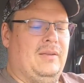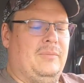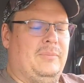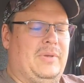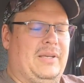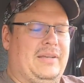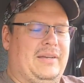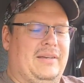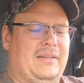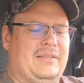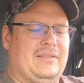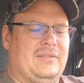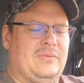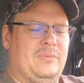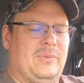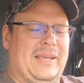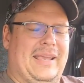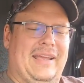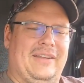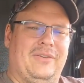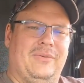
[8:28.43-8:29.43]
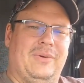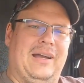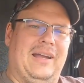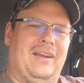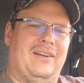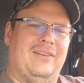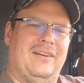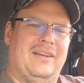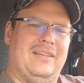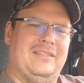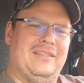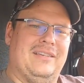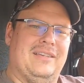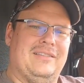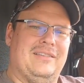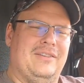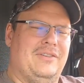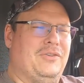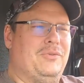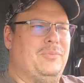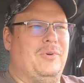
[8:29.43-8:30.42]
because we can't do IRAs because
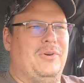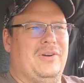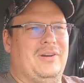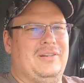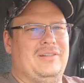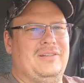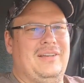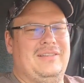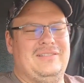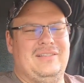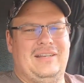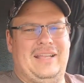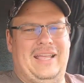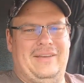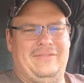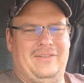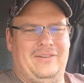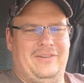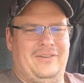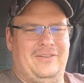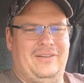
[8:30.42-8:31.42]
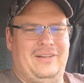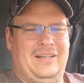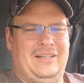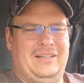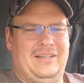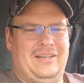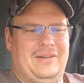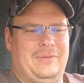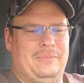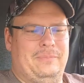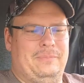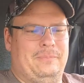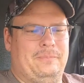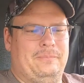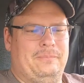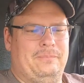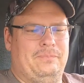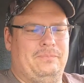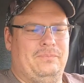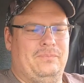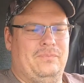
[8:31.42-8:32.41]
a newborn doesn't have an earned income.
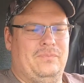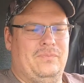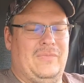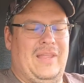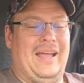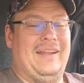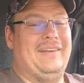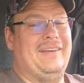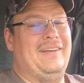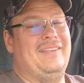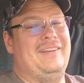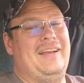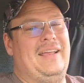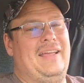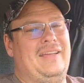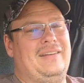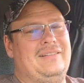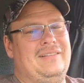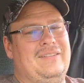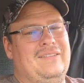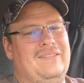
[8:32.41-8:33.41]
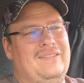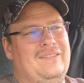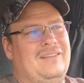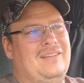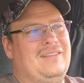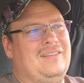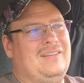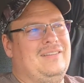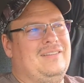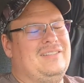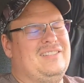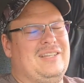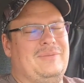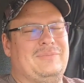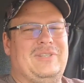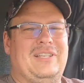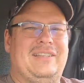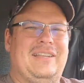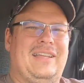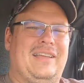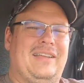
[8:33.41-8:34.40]
On the other hand,
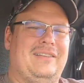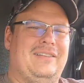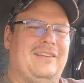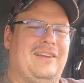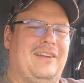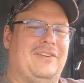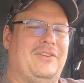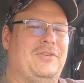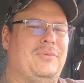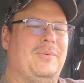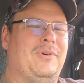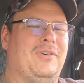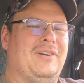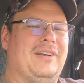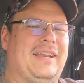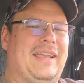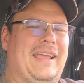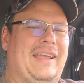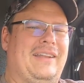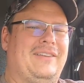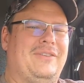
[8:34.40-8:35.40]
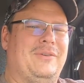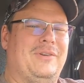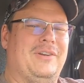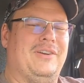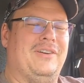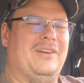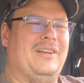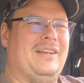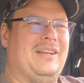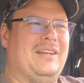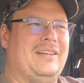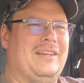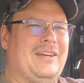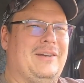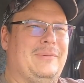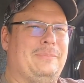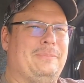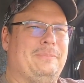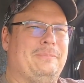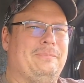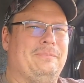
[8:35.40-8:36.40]
something that a newborn can do to earn an
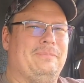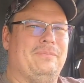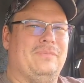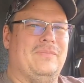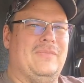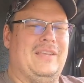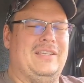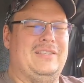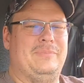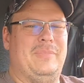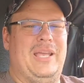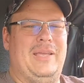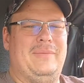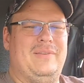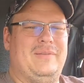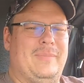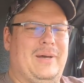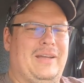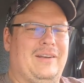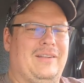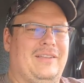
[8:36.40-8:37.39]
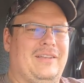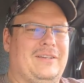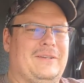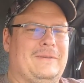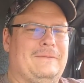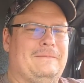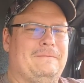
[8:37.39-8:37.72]
income is baby modeling.